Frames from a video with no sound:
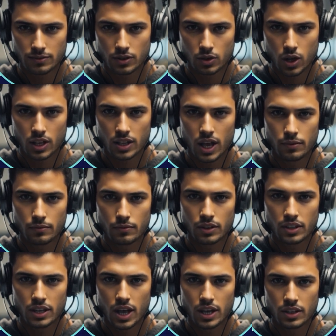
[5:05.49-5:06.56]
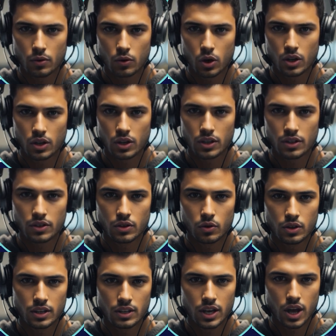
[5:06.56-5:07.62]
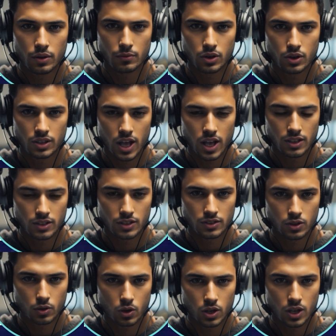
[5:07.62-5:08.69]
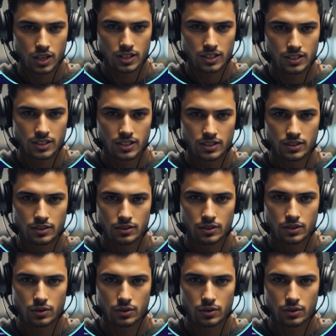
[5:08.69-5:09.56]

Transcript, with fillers: You can emphasize words using capital letters or parentheses.